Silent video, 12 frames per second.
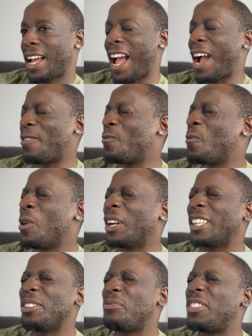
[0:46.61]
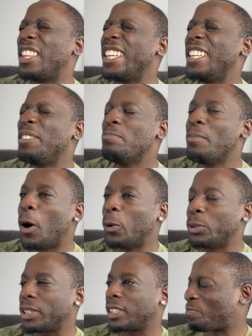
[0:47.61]
at one of the
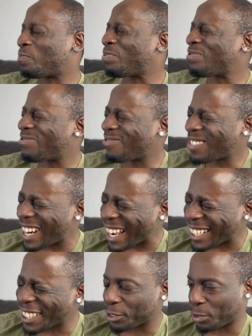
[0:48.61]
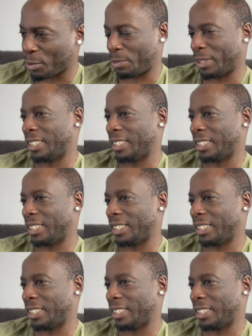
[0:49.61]
most predatory,